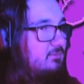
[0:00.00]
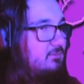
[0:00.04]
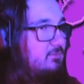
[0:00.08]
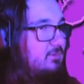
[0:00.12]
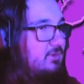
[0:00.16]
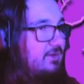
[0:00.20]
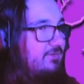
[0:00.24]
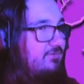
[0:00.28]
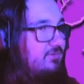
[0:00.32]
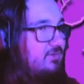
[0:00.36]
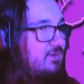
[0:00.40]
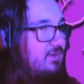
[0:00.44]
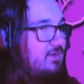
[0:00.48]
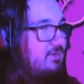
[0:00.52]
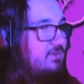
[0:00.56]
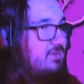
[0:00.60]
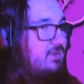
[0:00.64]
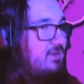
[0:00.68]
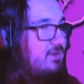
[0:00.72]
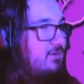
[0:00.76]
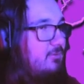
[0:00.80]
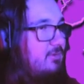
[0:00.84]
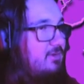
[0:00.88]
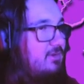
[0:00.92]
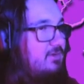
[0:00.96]
whatever that
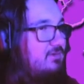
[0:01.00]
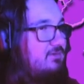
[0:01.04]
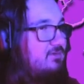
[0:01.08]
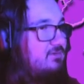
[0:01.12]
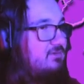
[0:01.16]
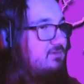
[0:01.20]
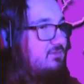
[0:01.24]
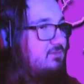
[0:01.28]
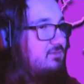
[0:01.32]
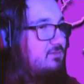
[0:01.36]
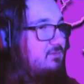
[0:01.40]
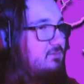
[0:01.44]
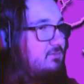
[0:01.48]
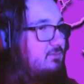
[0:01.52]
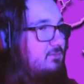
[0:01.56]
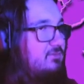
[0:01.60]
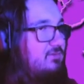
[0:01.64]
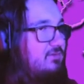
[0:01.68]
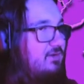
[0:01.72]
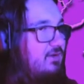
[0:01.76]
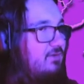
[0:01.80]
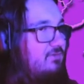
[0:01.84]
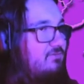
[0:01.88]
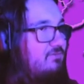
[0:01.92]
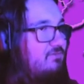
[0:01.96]
thing was. It
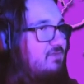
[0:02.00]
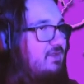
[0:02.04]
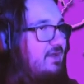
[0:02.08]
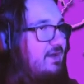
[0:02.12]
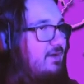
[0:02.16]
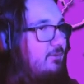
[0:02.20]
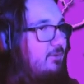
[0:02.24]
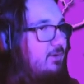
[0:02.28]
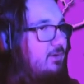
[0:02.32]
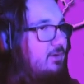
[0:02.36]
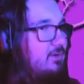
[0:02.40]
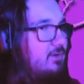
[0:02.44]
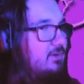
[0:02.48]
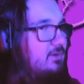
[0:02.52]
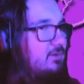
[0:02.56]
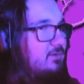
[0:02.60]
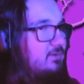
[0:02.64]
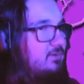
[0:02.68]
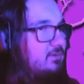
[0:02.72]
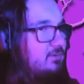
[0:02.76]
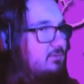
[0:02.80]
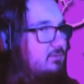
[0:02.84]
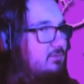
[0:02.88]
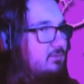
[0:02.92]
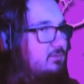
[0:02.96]
was like a flower
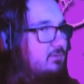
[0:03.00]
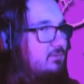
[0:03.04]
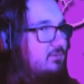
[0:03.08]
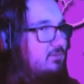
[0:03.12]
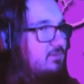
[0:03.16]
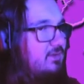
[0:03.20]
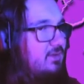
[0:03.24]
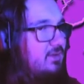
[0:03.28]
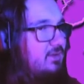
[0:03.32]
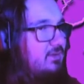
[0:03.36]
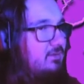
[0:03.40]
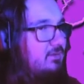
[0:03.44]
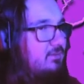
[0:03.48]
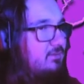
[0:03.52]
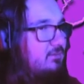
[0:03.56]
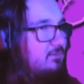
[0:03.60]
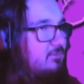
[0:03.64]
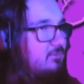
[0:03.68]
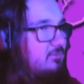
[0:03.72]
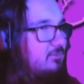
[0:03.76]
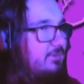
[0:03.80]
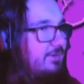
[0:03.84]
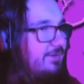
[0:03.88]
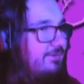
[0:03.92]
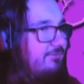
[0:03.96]
thing,
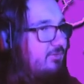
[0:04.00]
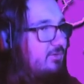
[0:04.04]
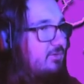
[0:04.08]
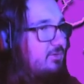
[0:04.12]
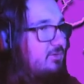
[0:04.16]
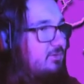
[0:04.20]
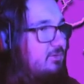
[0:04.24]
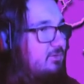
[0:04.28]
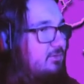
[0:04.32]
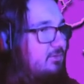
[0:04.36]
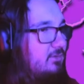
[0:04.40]
whatever.